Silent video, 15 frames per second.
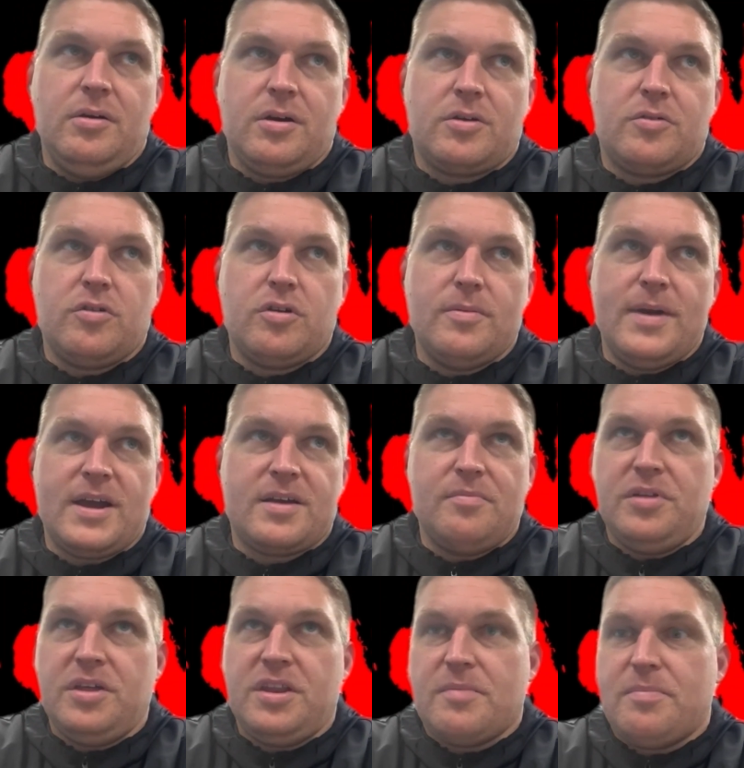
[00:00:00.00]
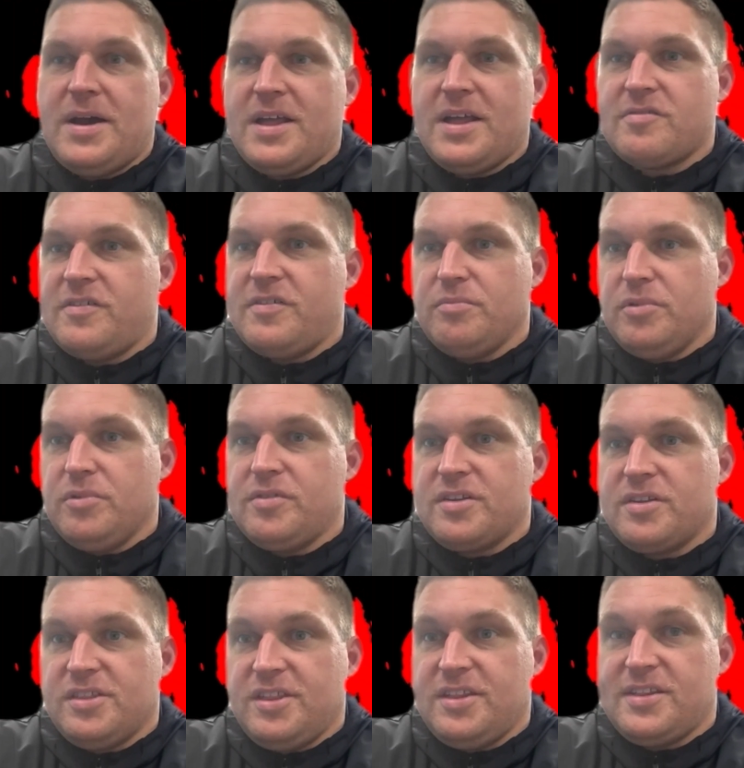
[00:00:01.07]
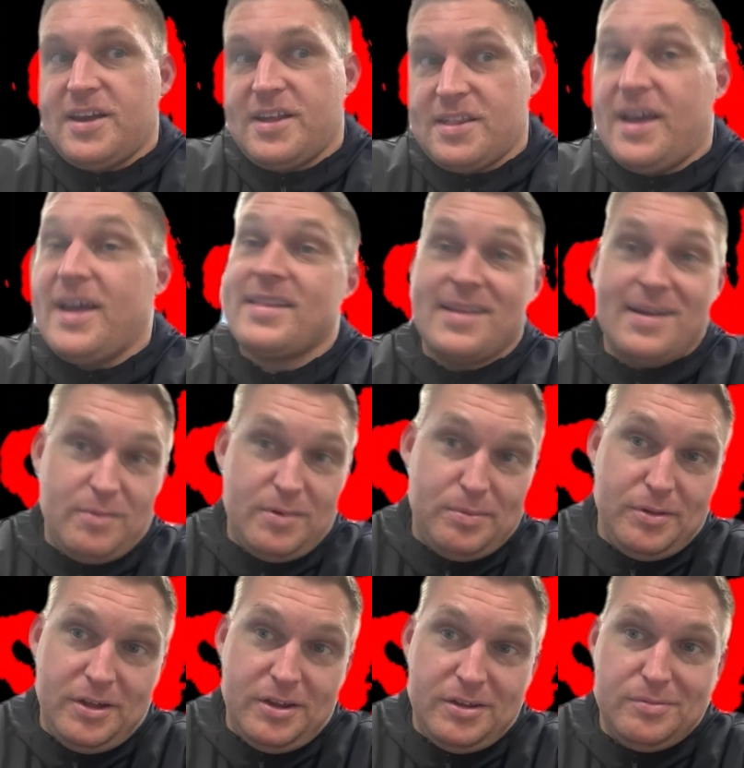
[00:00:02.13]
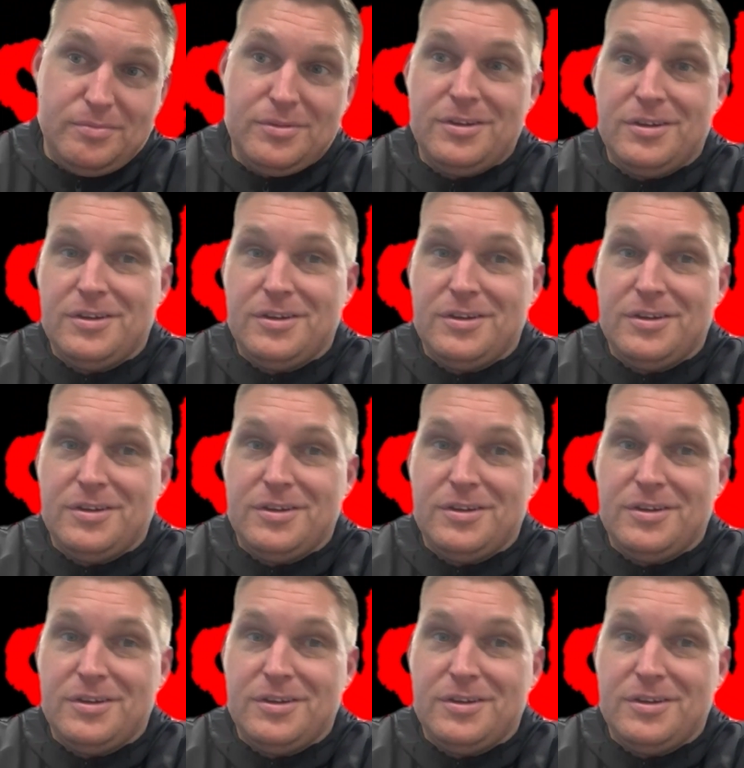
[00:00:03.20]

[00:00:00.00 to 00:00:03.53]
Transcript: a quarterback completing a pass away from losing to these guys last time we played them.